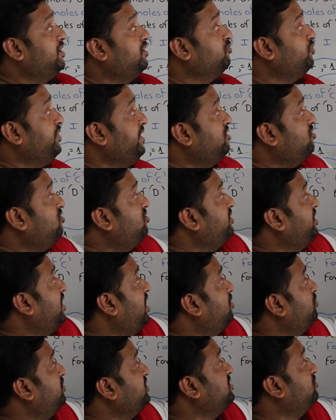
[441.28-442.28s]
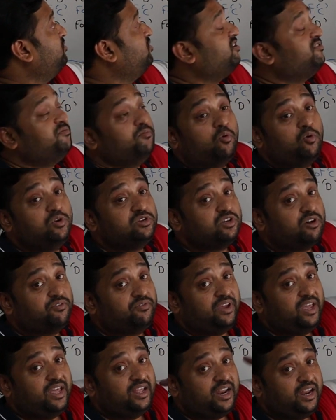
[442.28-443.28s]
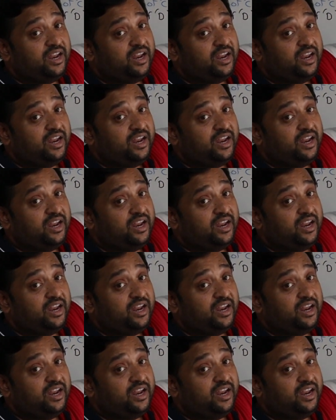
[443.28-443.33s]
We know how much amount of moles of A